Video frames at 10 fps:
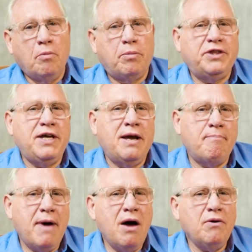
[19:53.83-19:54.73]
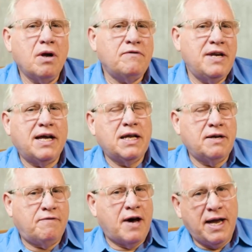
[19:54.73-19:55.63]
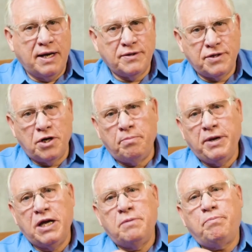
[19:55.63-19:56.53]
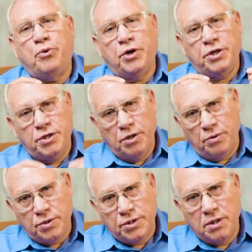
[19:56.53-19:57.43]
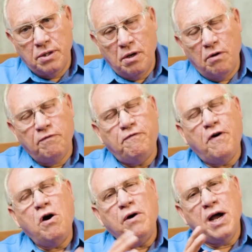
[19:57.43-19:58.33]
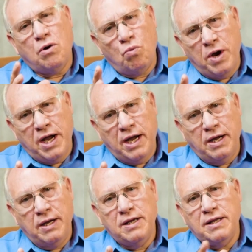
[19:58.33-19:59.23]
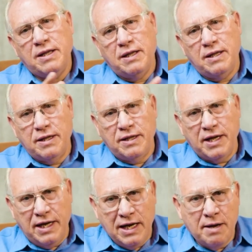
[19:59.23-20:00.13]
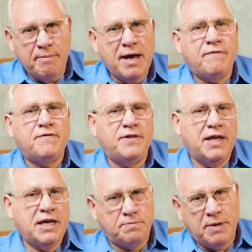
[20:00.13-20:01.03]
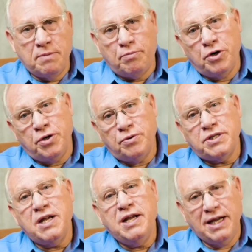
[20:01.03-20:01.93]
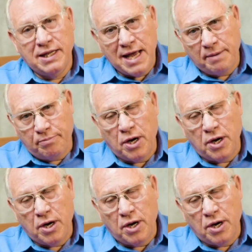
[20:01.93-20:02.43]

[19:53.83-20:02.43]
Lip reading: But the amount of negative ions that are being produced far outweigh the EMF that is being produced in that